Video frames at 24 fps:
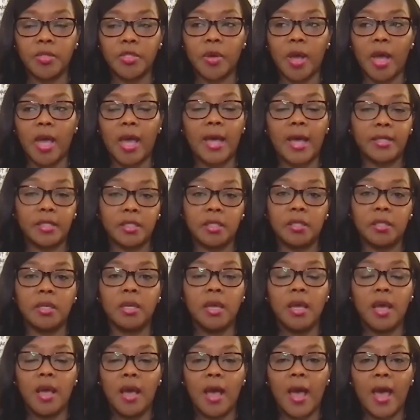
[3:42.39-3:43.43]
So I had
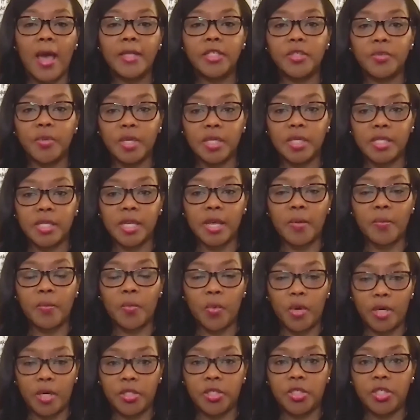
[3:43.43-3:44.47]
to accept
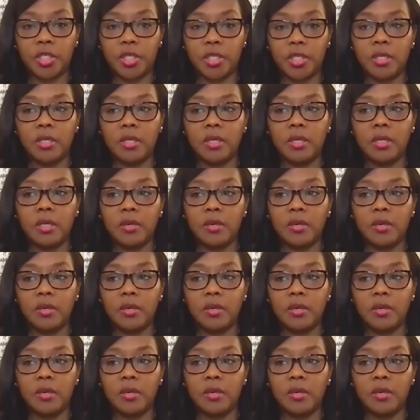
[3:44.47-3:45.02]
what she